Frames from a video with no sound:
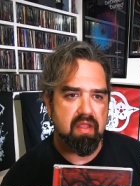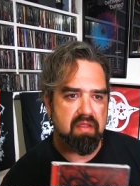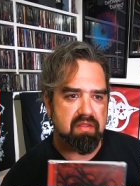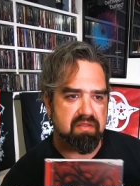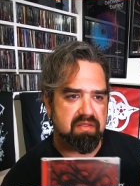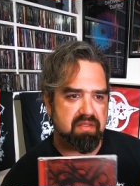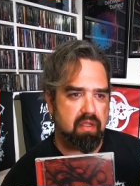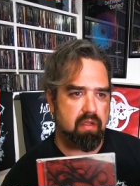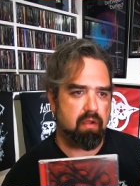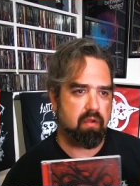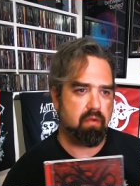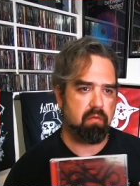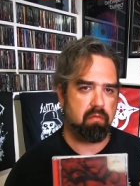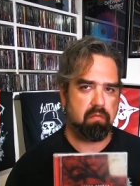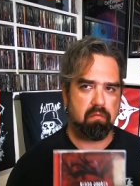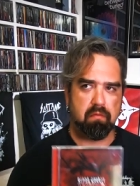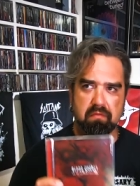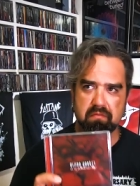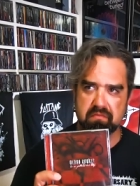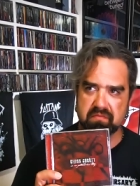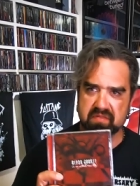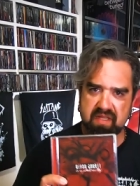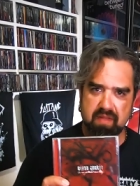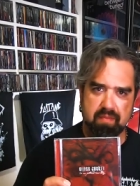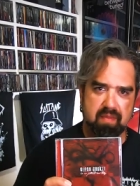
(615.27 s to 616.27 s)
So,
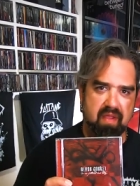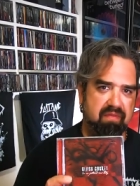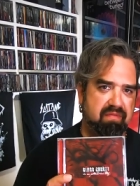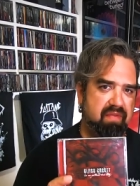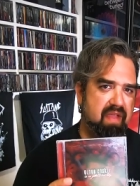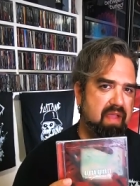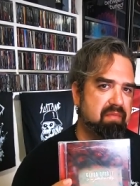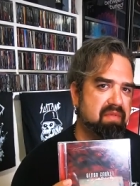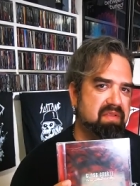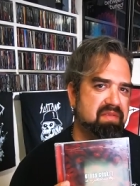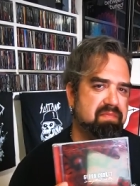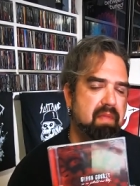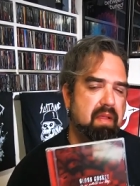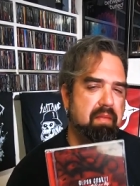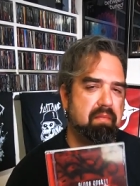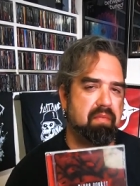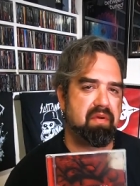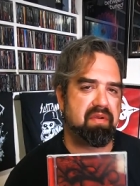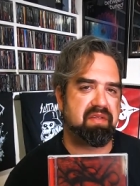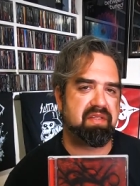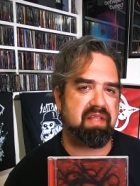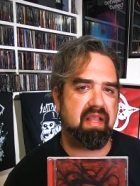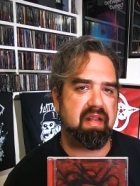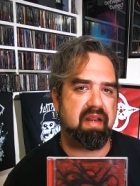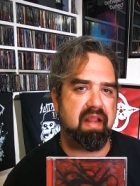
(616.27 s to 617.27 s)
semi-famous
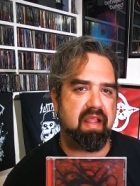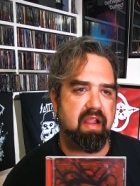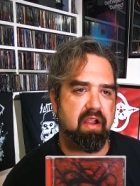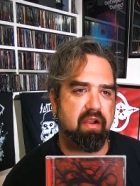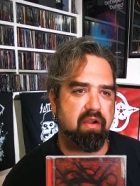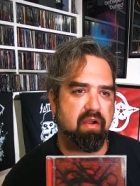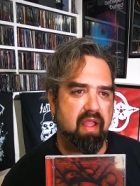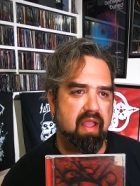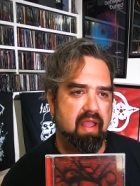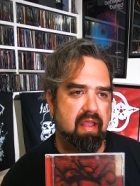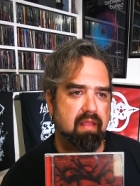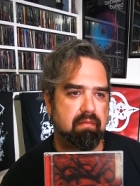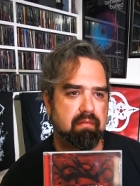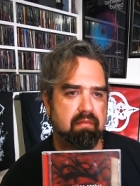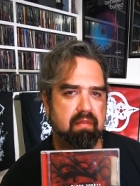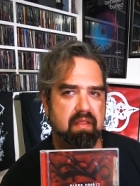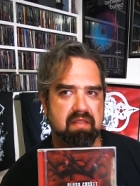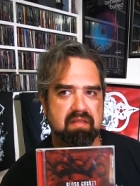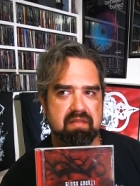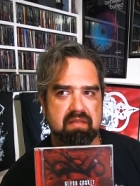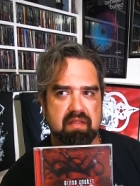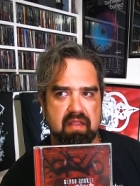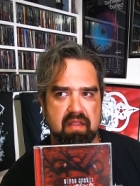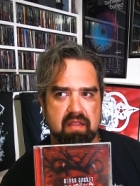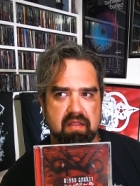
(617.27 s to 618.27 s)
members in here, and
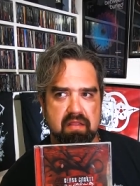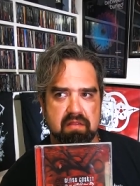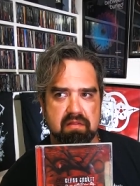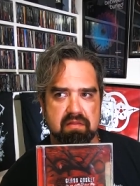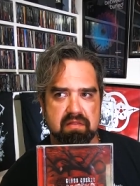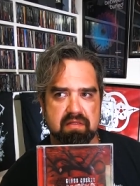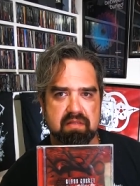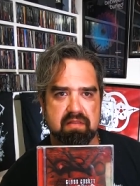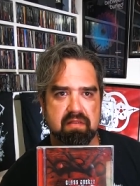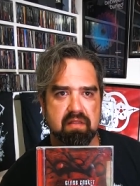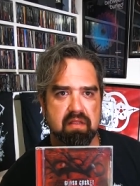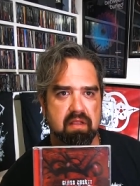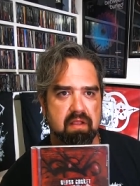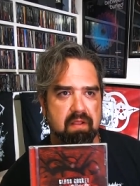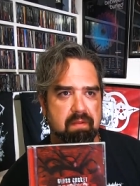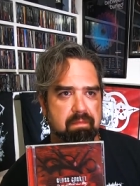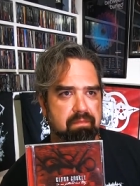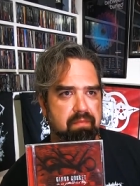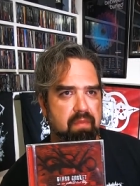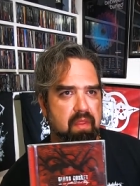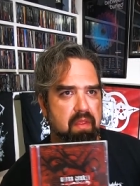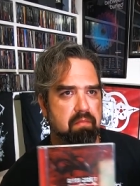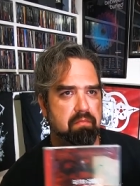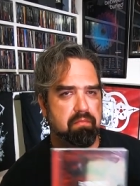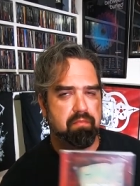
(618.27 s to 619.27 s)
this is
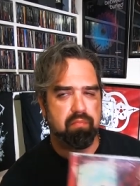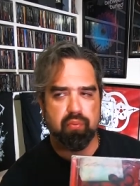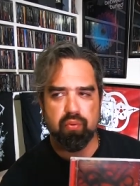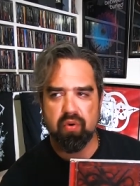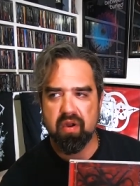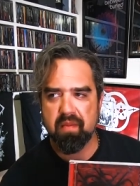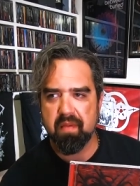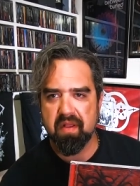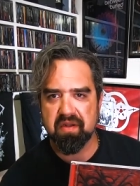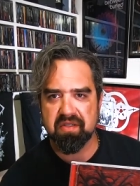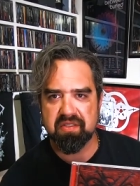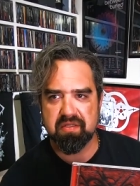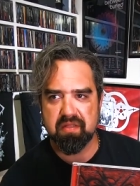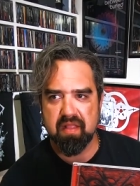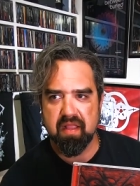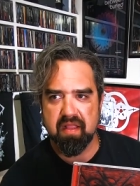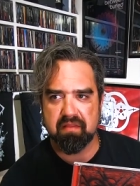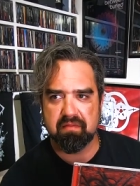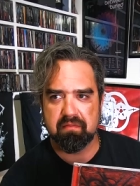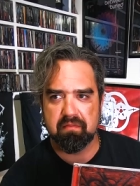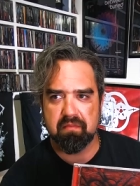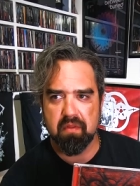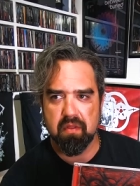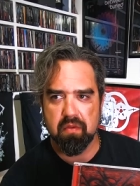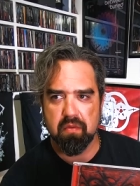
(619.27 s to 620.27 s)
pretty much like
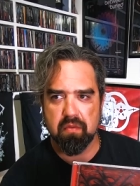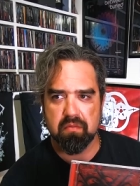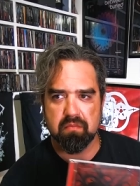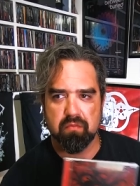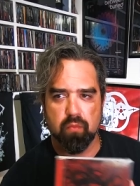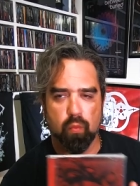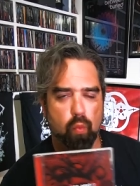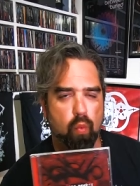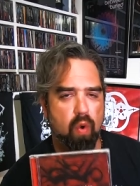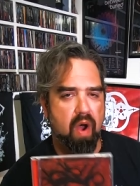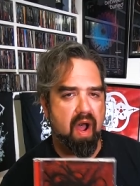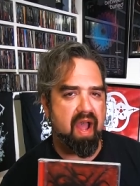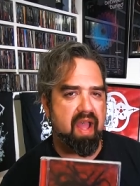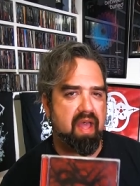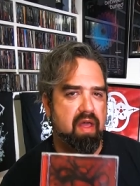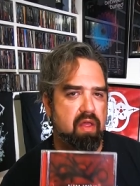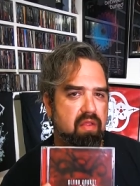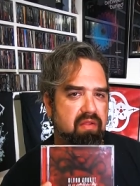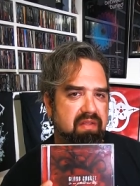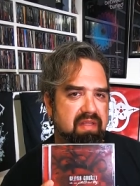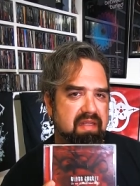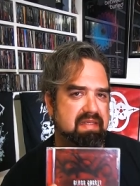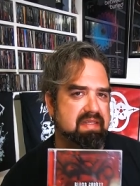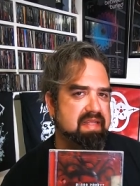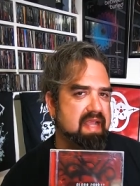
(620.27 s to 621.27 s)

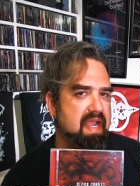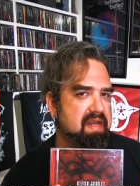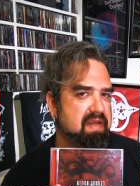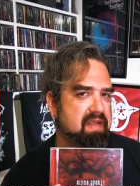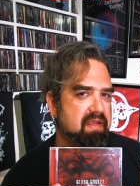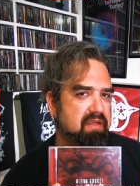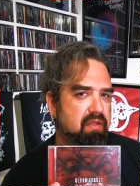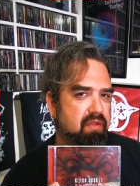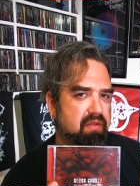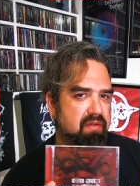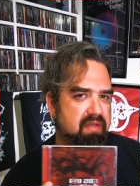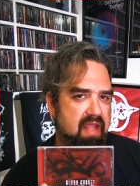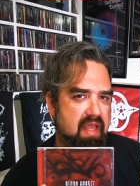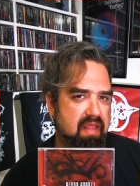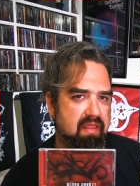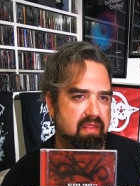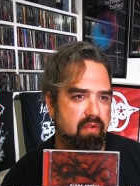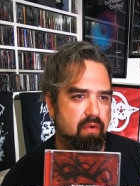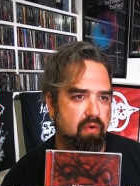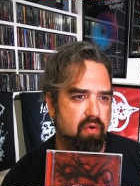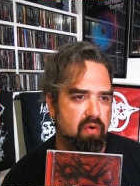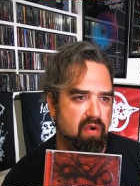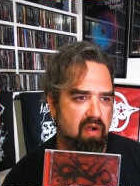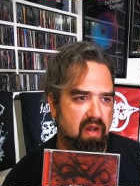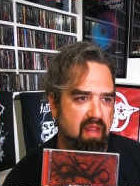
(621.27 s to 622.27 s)
wild technical
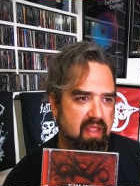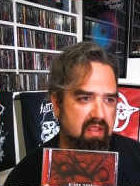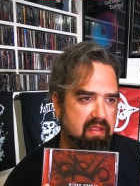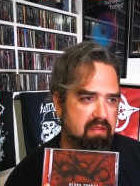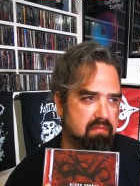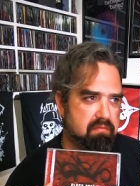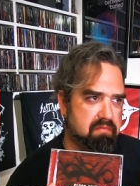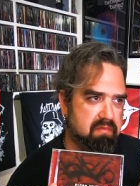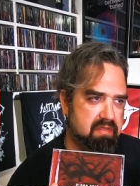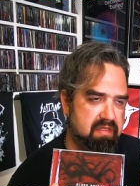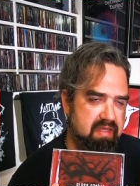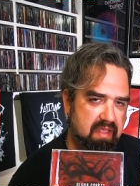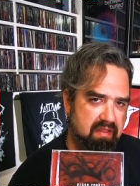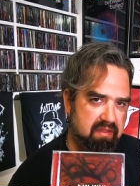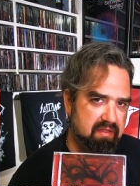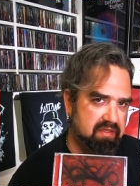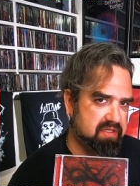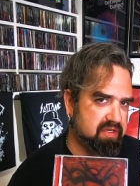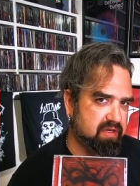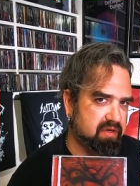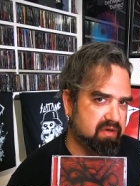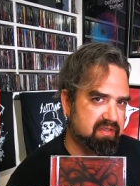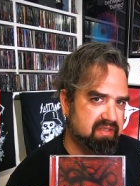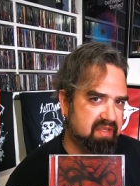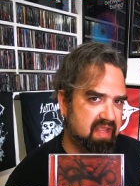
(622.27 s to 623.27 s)
deathcore, like
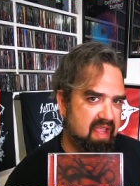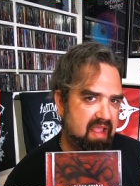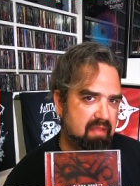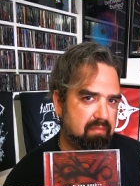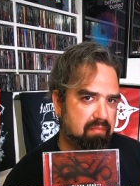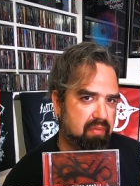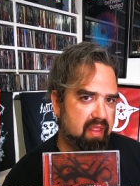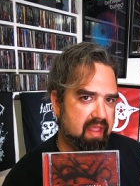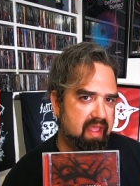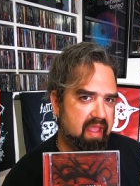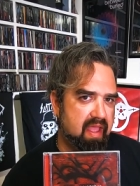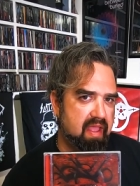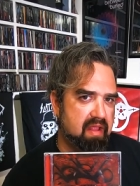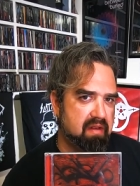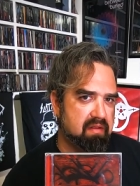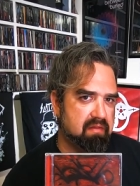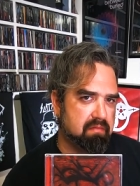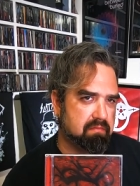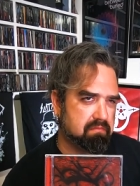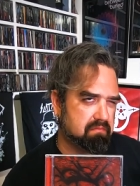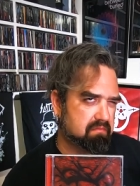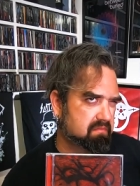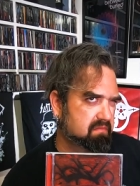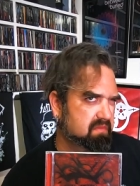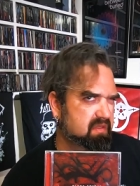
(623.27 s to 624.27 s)
Dillinger Escape
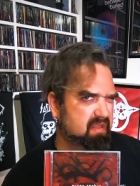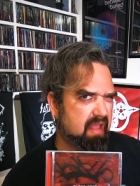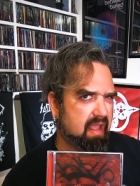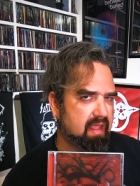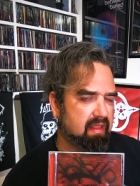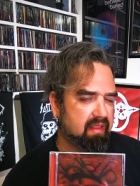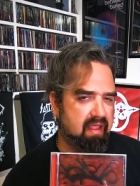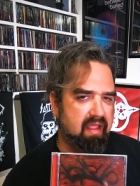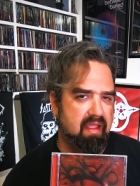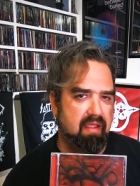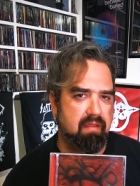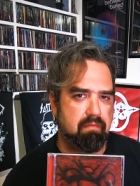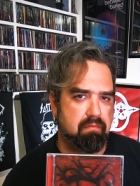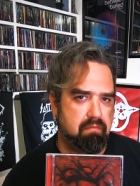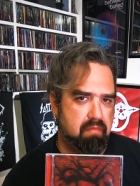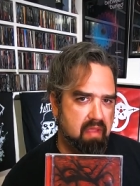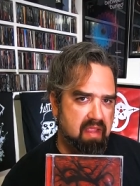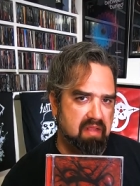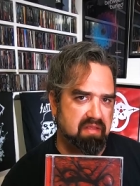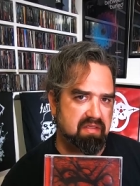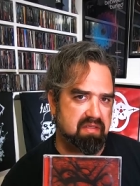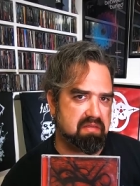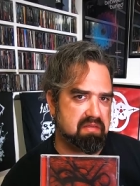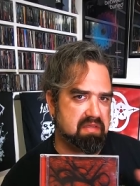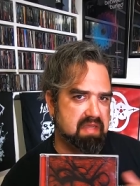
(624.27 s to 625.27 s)
Plan slightly
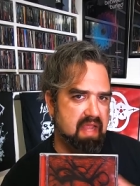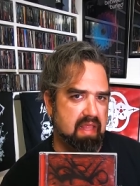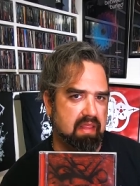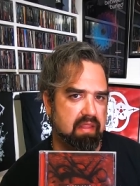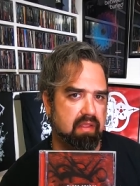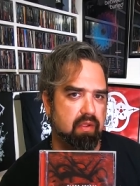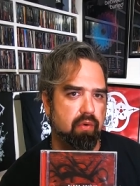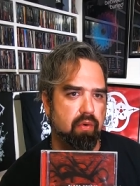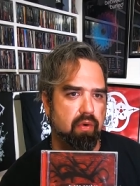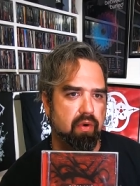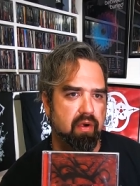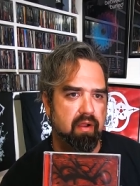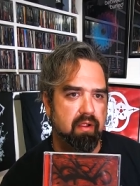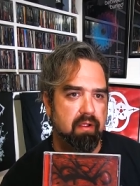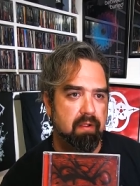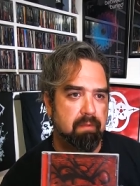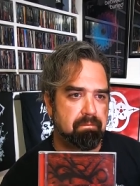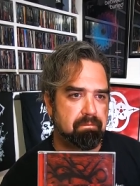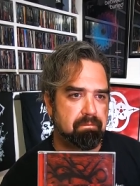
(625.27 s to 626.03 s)
meets deathcore.